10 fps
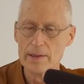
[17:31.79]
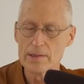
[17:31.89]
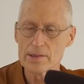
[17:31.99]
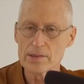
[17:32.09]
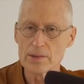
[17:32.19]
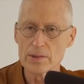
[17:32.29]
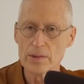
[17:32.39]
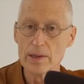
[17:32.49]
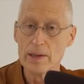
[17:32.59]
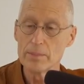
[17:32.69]

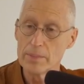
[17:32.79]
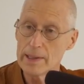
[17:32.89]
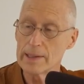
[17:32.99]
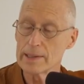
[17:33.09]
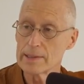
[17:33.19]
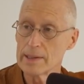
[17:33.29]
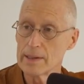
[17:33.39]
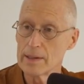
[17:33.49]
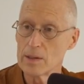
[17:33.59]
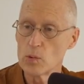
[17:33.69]
So, but
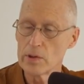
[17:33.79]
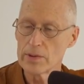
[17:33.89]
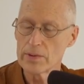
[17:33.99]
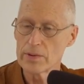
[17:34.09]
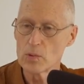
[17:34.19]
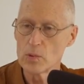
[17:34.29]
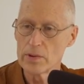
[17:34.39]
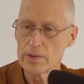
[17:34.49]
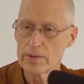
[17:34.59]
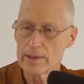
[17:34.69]
uh, with
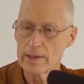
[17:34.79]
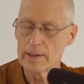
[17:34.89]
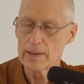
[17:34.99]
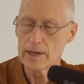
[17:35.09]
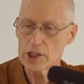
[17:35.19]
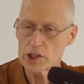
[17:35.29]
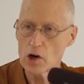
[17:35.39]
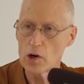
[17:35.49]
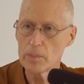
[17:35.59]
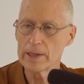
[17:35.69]
with uh, a
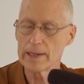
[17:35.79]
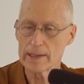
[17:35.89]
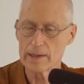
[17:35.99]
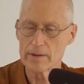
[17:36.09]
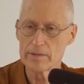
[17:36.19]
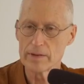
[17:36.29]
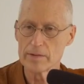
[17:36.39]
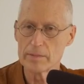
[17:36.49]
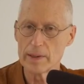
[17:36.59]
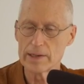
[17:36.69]
sharpening of,
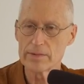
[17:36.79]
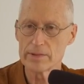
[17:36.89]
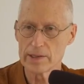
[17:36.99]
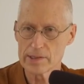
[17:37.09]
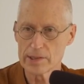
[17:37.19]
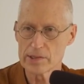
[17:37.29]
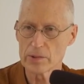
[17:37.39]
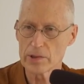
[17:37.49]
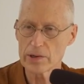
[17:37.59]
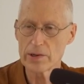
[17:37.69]
of mindfulness that's
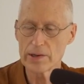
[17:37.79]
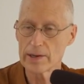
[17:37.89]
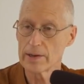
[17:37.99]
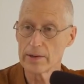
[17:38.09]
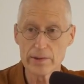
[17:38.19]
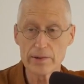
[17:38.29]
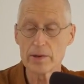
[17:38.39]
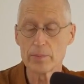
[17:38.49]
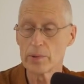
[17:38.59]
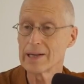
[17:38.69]
occurring here, you're going
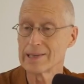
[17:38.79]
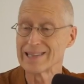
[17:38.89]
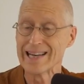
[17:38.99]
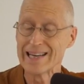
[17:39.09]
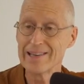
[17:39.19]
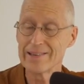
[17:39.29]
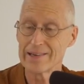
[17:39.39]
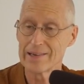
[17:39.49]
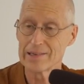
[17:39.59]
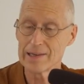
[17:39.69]
to bring it to
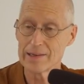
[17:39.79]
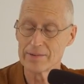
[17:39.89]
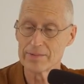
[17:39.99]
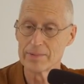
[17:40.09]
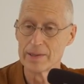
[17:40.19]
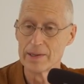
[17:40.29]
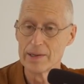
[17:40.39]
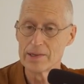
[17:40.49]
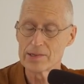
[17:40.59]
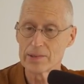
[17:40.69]
anything in life.
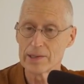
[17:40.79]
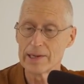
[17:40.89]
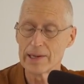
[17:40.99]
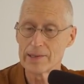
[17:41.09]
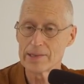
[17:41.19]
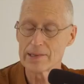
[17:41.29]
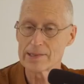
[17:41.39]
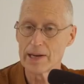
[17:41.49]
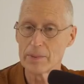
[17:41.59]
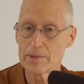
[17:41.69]
So, to take the
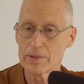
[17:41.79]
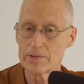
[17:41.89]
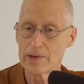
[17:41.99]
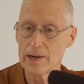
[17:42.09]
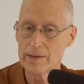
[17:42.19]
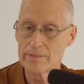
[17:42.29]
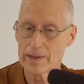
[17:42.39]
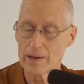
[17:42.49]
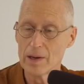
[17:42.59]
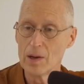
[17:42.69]
example of
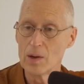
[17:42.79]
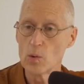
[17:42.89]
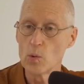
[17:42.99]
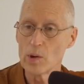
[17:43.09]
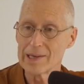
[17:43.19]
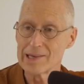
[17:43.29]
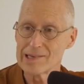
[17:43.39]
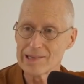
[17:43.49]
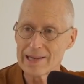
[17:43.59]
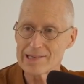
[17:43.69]
driving, what
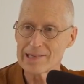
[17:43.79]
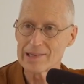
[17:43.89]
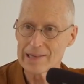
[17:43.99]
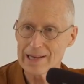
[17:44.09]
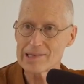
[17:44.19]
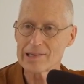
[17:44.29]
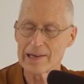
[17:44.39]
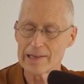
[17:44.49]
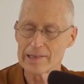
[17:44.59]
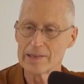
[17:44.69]
is less and less
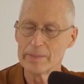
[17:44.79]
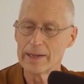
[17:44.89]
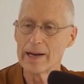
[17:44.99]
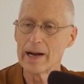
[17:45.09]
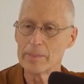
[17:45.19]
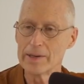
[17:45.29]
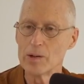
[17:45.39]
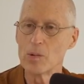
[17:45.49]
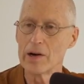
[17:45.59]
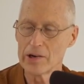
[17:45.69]
likely to be
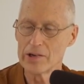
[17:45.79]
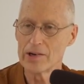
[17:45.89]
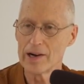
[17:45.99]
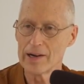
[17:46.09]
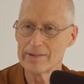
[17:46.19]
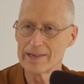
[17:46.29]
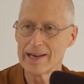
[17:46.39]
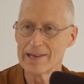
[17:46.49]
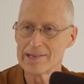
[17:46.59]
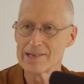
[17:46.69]
happening while you're driving
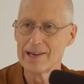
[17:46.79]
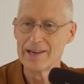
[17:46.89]
is